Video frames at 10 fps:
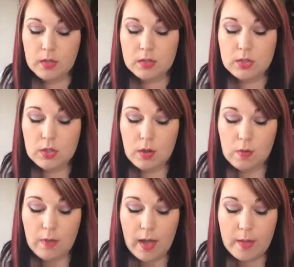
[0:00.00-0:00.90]

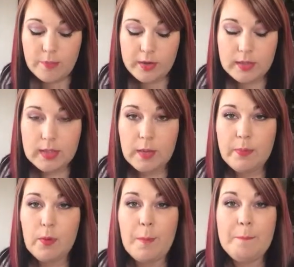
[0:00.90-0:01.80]
So for
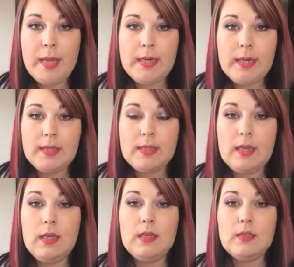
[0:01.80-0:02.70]
example, Mondays
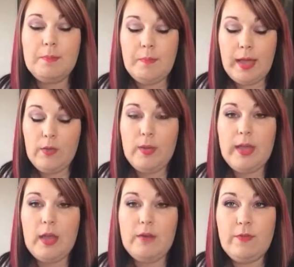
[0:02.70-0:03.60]
is my
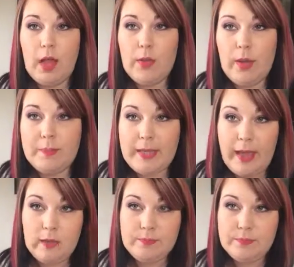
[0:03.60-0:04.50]
weekend follow-up
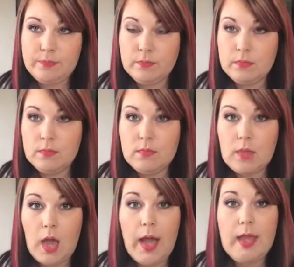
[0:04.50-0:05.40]
day.
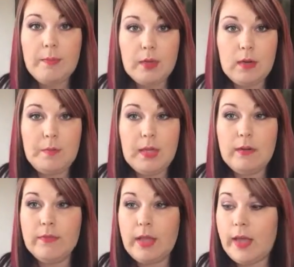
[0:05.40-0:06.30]
I am going to beat
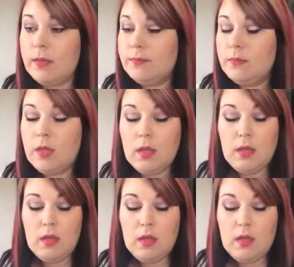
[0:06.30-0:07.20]
a fly.
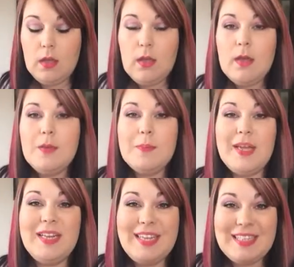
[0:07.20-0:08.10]

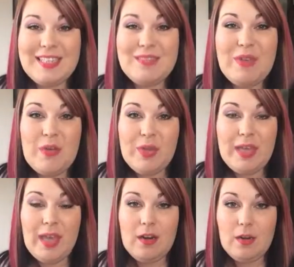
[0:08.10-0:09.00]
Mondays is my
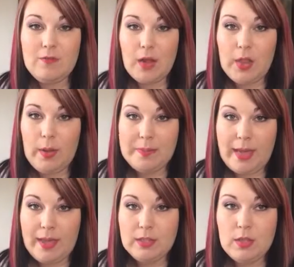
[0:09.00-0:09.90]
weekend follow-up
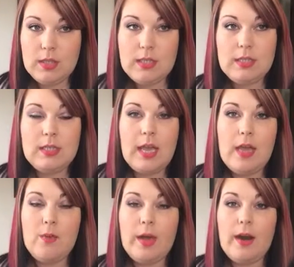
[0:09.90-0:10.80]
day. So this is a
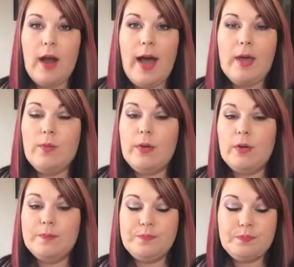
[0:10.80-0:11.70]
day where I
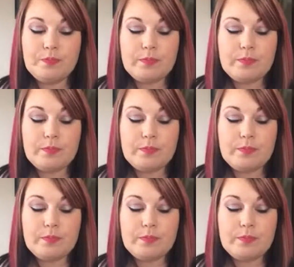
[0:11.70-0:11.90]
will